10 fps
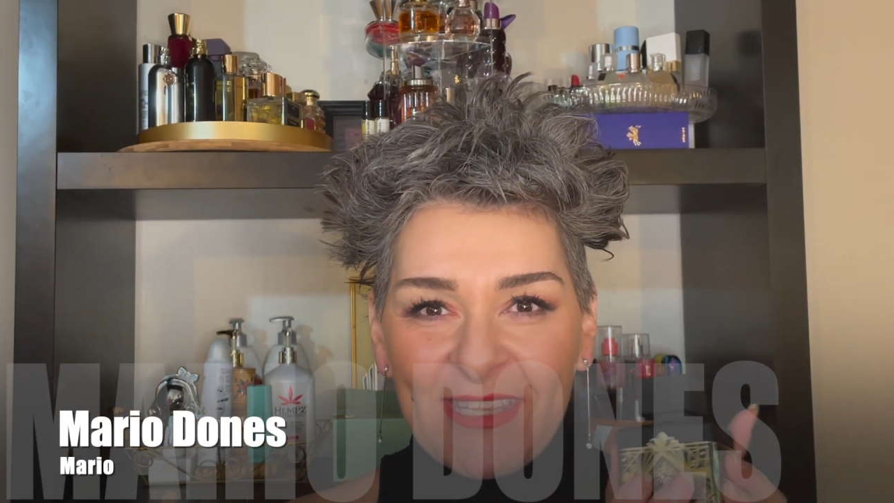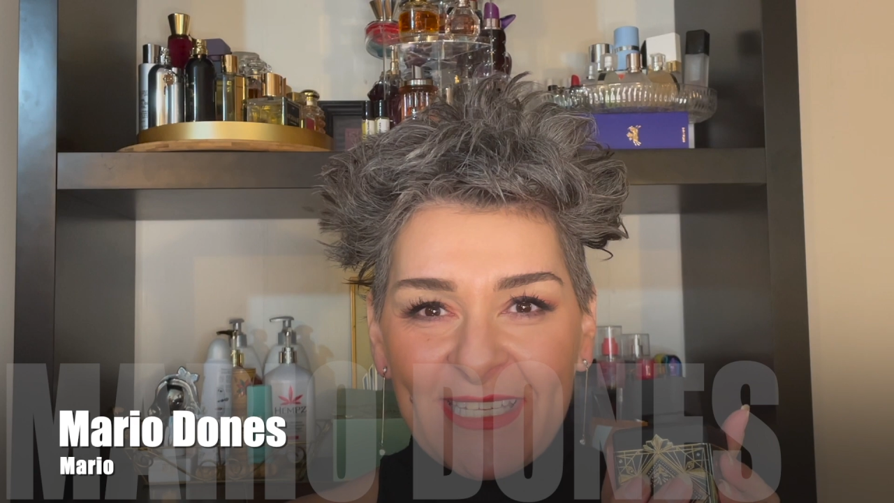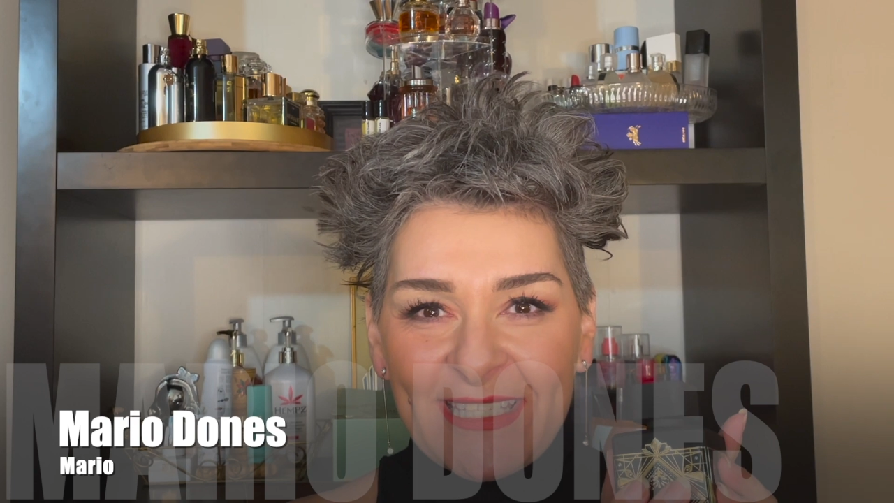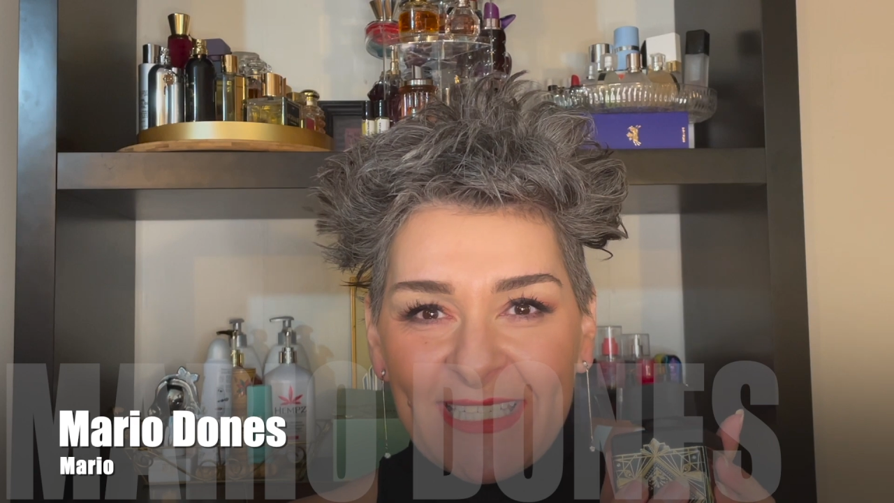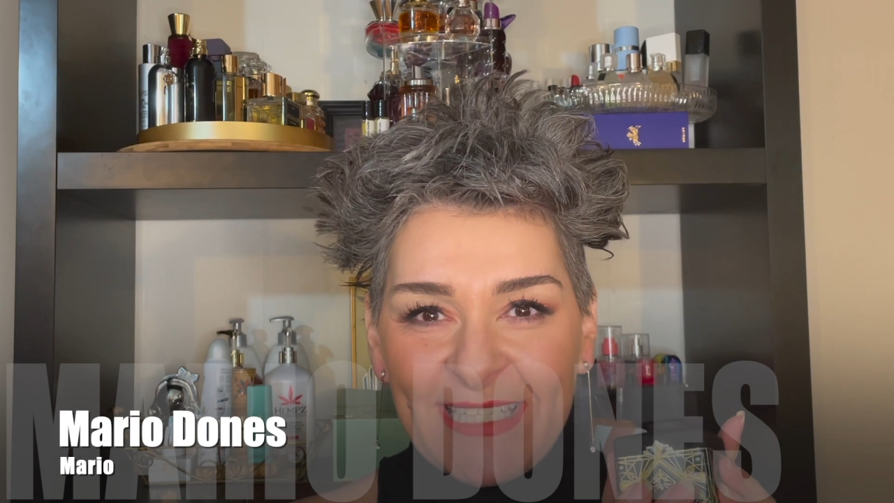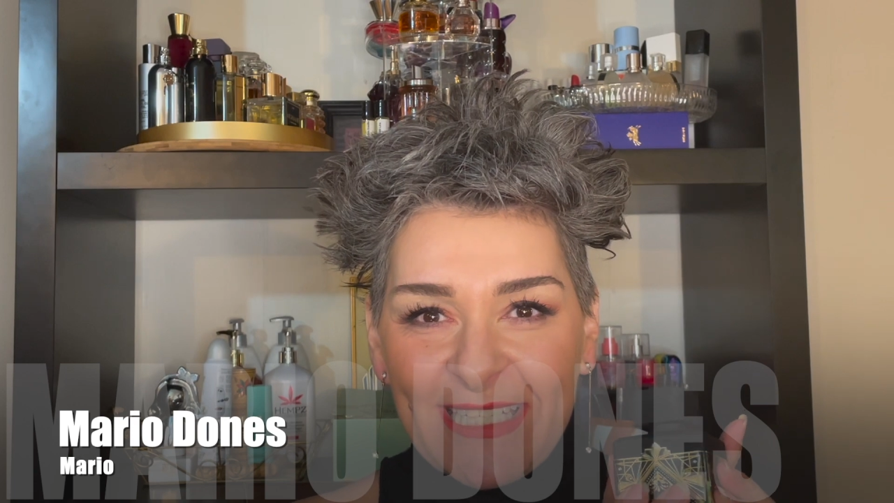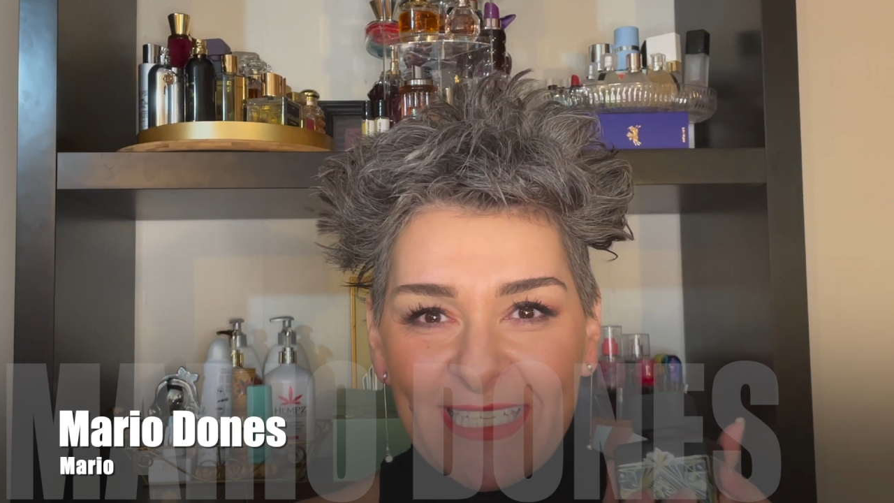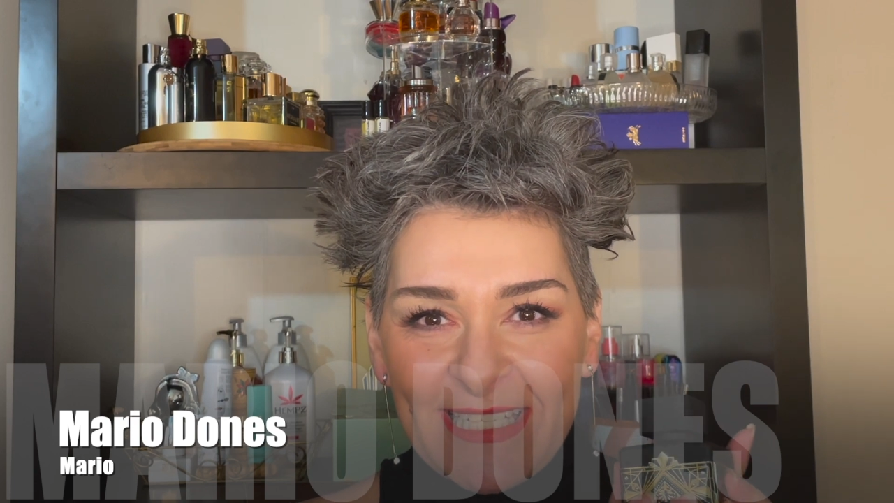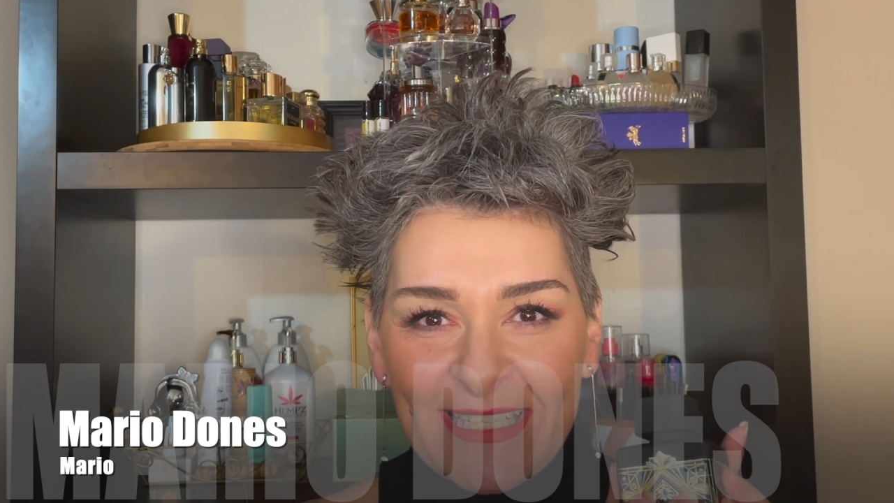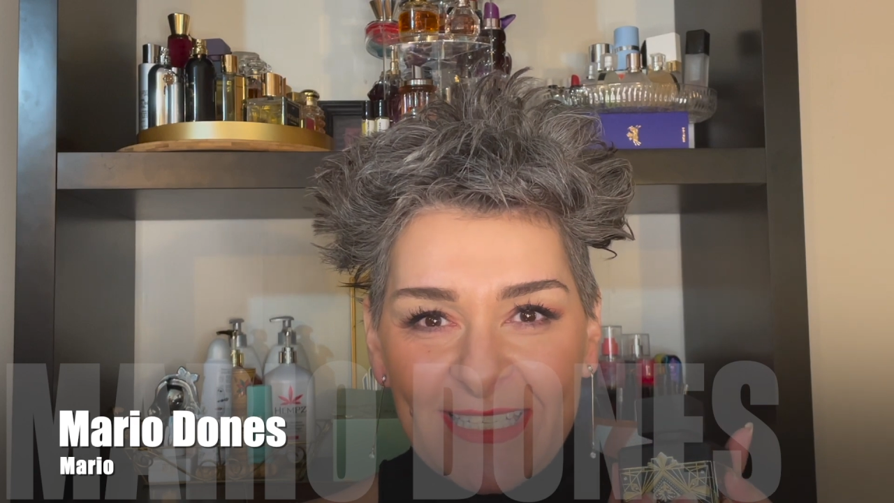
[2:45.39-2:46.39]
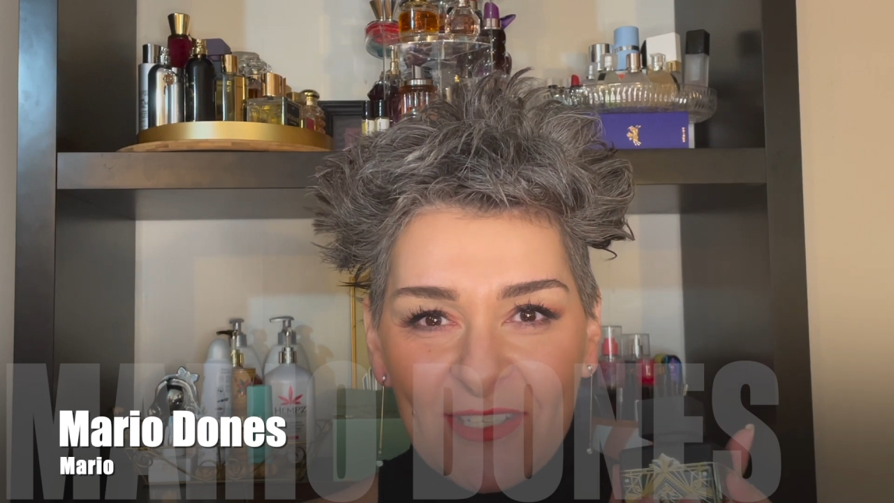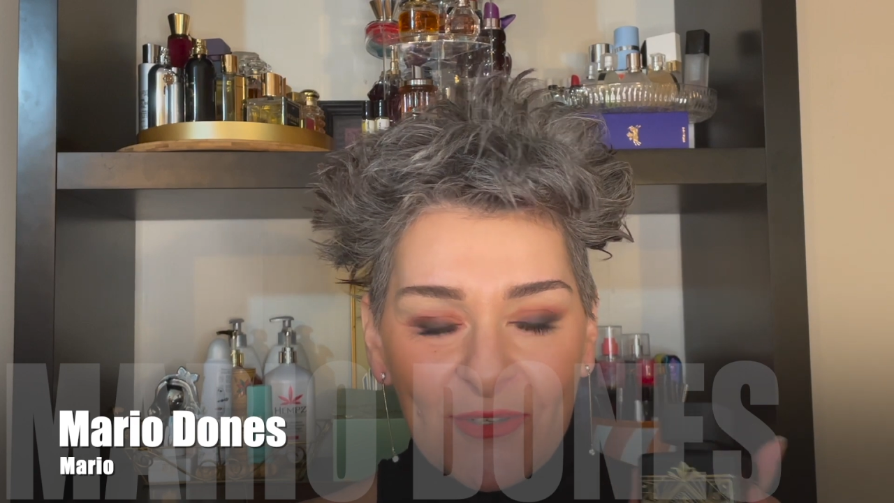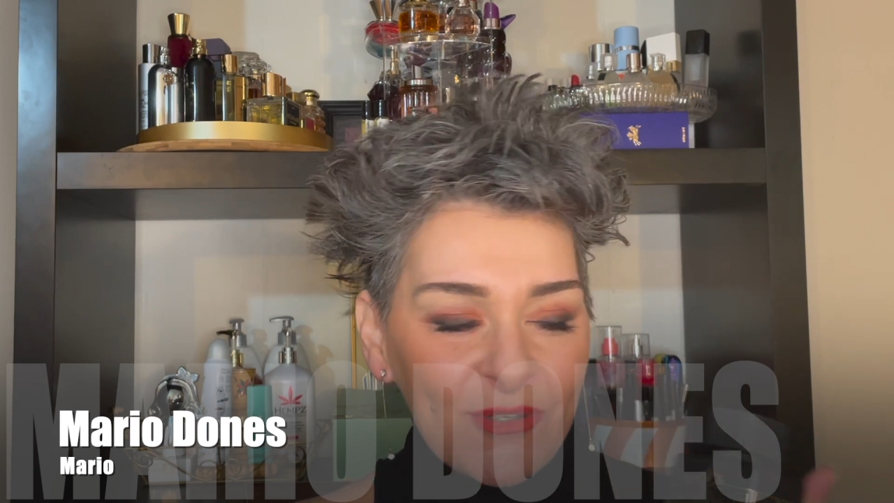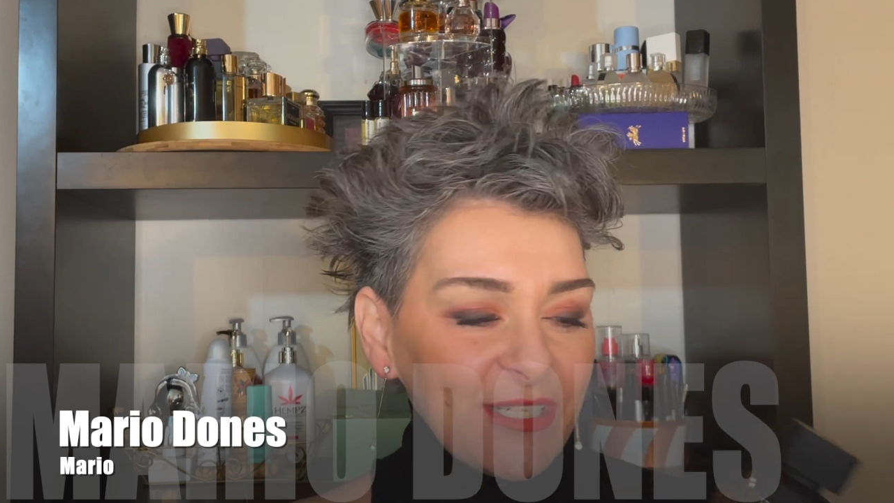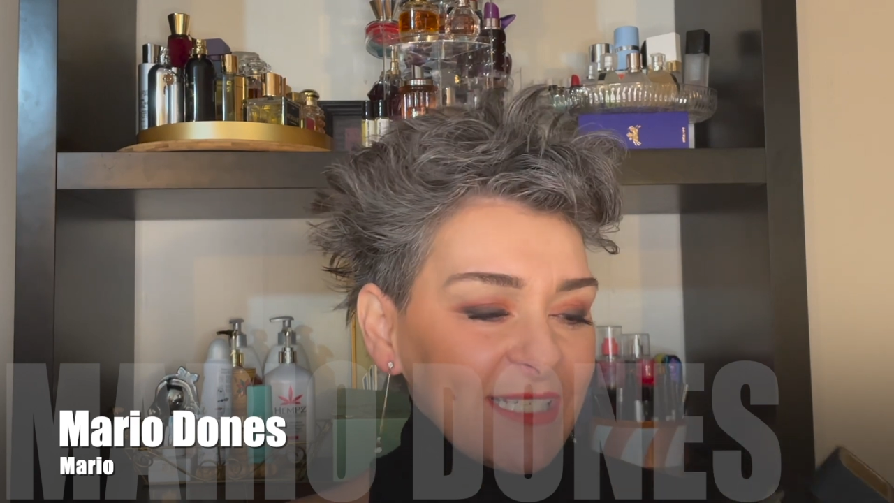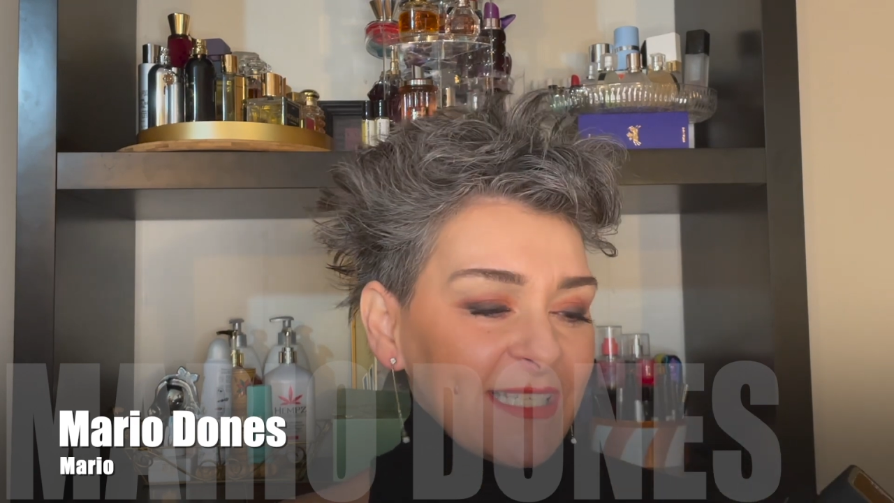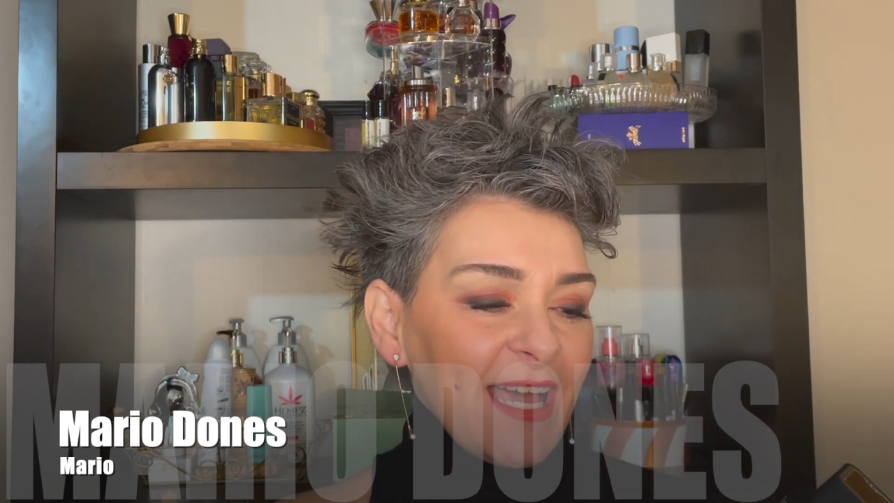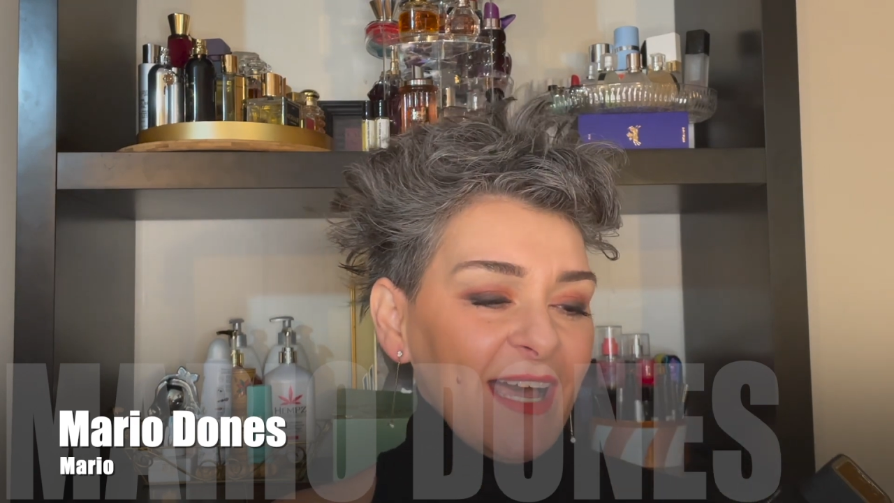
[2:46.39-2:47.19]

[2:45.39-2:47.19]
this in his stories.